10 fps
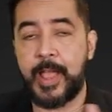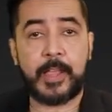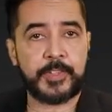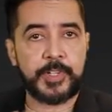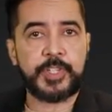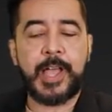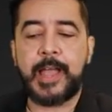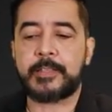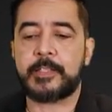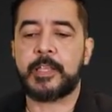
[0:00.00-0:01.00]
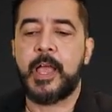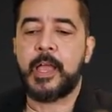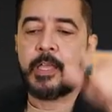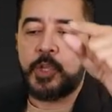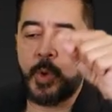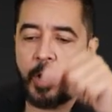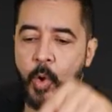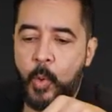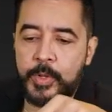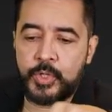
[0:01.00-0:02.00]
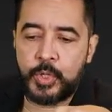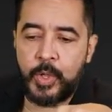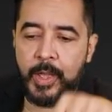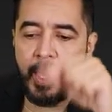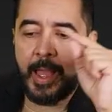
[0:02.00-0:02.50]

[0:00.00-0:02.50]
exercises, you are going to